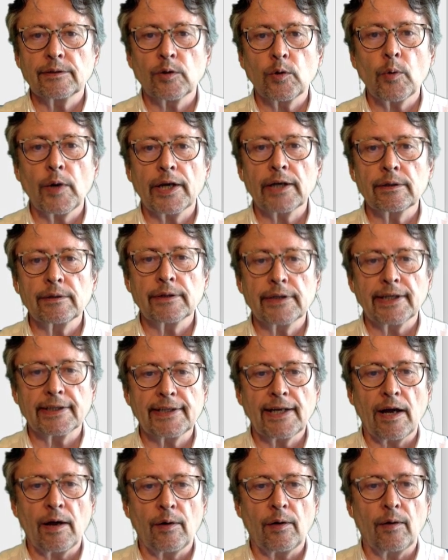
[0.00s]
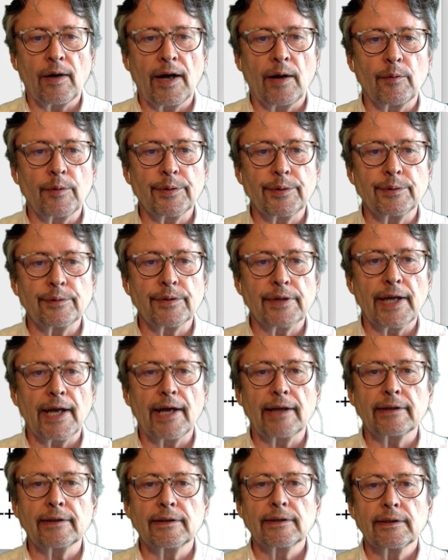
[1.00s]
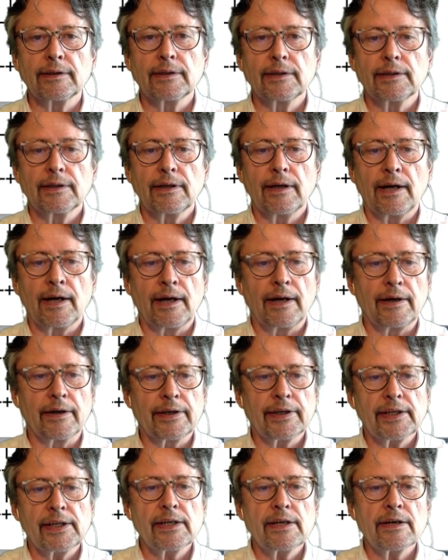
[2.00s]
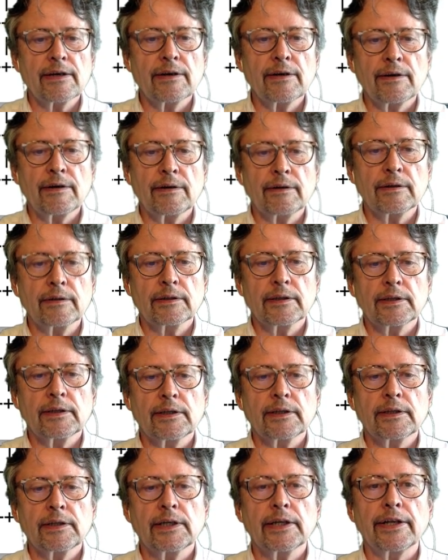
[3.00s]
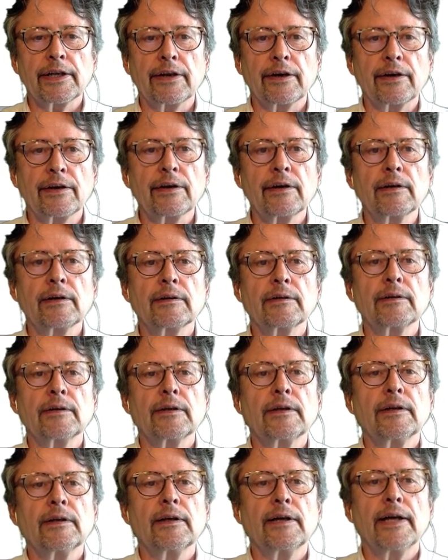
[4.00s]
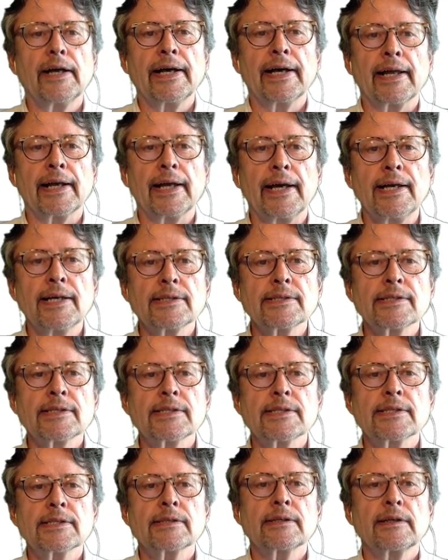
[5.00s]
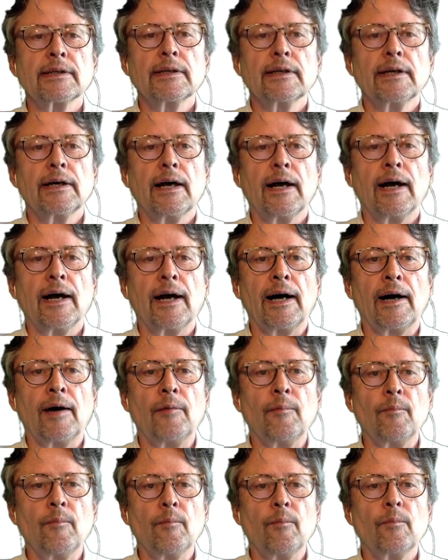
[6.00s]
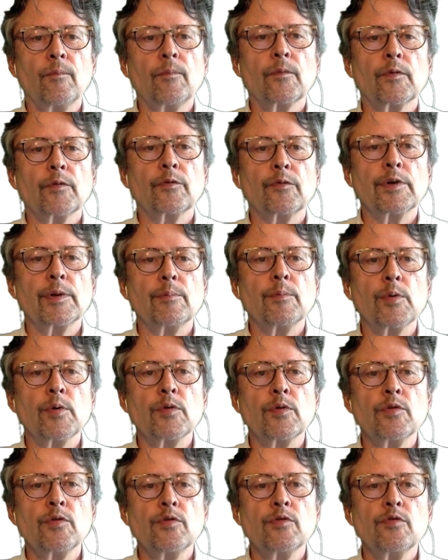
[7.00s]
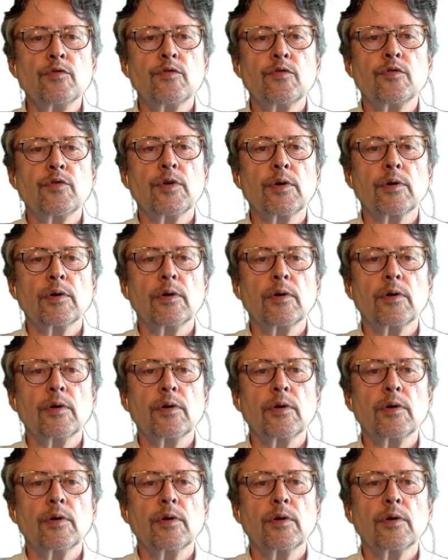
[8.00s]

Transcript: quick look at how I would do that. Here, clear, ls, remove